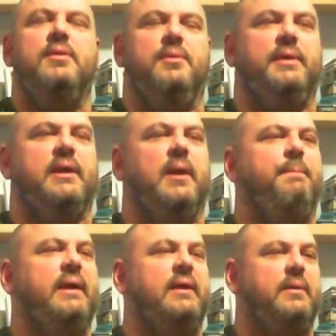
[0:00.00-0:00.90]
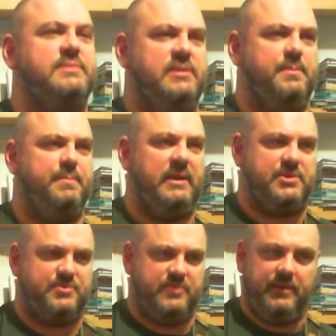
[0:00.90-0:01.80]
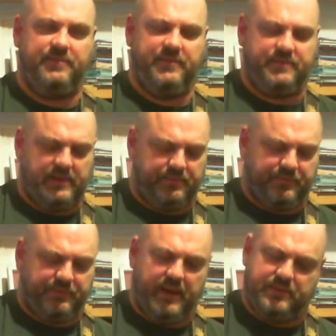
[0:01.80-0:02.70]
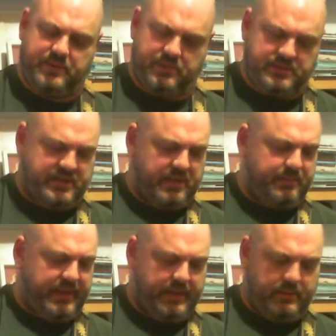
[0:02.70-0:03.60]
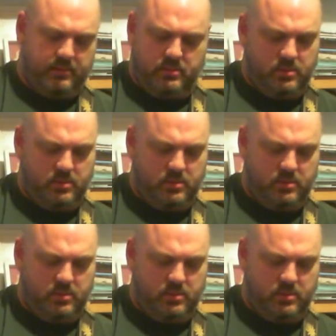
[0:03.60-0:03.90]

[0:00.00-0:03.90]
Then we go back up to the B string, 15th fret, do the same again.